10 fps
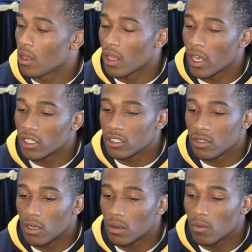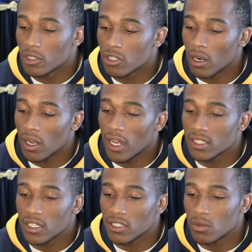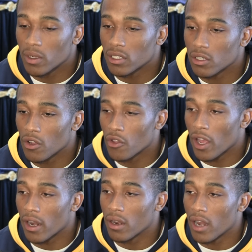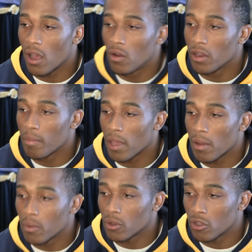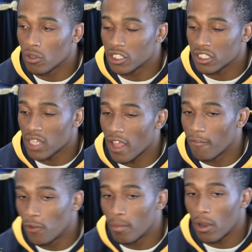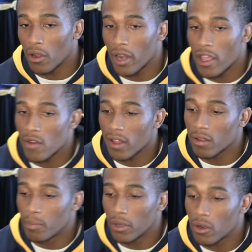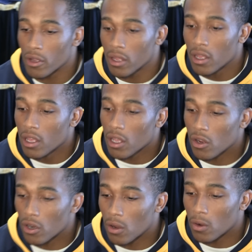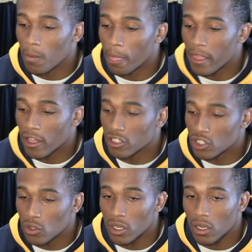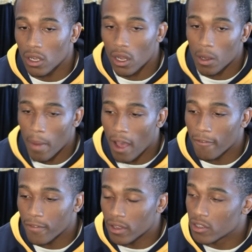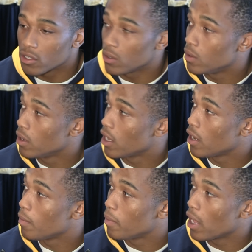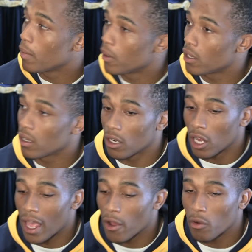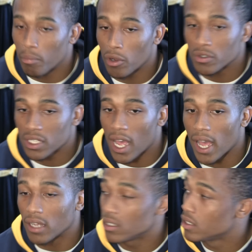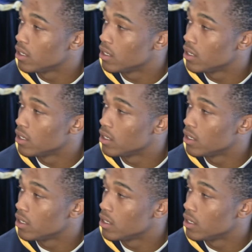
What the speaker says: Yes, you know, we start class next week. So you got to not only be able to just think football, now you have to put on, you know, your student outfit too and be able to handle both sides.